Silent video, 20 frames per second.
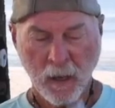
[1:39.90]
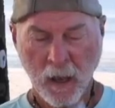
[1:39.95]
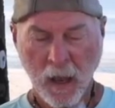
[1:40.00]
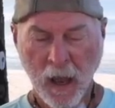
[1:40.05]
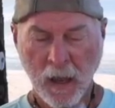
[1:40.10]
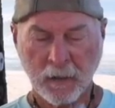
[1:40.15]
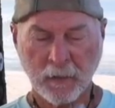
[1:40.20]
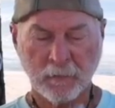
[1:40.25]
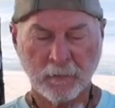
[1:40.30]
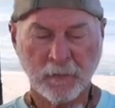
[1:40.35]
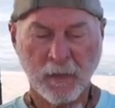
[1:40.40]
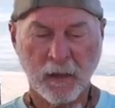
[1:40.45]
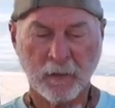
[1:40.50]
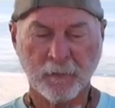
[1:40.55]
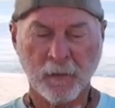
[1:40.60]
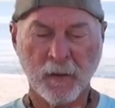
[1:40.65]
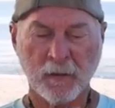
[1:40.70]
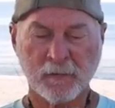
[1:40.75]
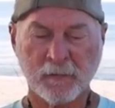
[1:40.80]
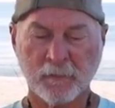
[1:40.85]
I can take
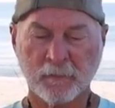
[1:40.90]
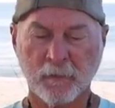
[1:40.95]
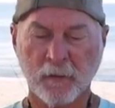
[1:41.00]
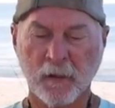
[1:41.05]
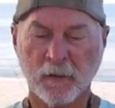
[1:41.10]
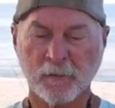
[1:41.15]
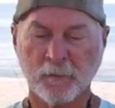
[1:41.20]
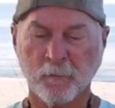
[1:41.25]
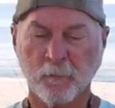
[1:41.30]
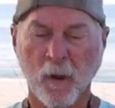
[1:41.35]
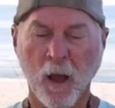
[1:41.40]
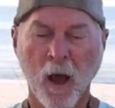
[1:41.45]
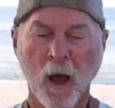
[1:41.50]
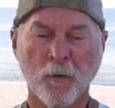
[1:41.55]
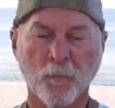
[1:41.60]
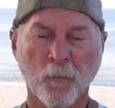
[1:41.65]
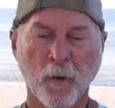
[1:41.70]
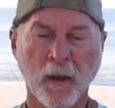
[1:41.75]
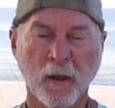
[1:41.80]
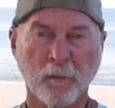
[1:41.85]
this
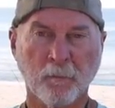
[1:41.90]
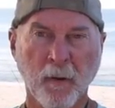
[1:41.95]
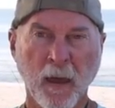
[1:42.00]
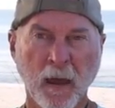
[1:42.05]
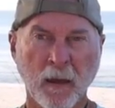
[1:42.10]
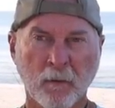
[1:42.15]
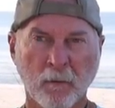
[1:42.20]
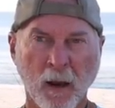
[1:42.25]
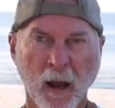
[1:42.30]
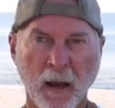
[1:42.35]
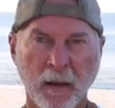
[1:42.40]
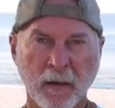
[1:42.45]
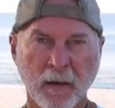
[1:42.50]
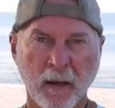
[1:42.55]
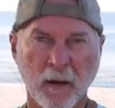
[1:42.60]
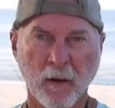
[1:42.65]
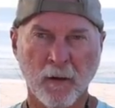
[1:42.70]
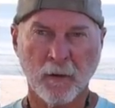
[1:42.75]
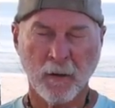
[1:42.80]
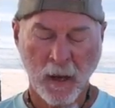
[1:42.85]
unrigged bait right
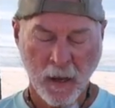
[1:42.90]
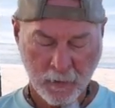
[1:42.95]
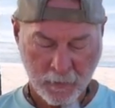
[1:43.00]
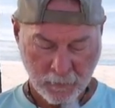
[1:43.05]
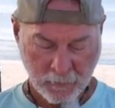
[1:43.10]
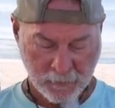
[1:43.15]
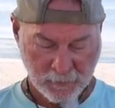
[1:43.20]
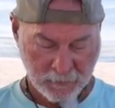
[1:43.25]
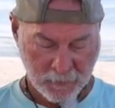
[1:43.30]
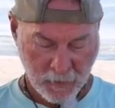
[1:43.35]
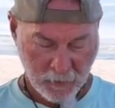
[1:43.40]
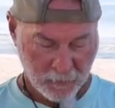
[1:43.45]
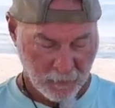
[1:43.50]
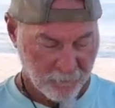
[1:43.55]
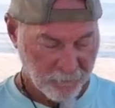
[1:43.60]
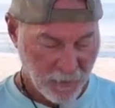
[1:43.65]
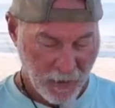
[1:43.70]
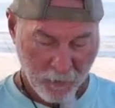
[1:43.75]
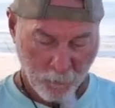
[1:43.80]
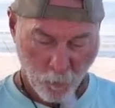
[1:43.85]
here and I can stick,
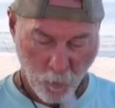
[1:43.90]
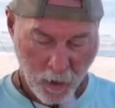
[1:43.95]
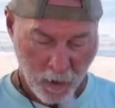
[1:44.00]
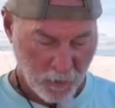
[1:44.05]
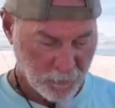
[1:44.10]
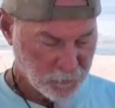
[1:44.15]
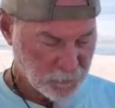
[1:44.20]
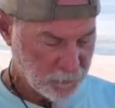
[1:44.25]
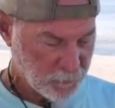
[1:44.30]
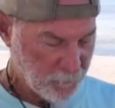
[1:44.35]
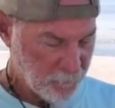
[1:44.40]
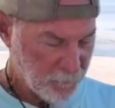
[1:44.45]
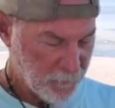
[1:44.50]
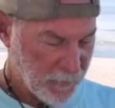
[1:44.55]
if I wish,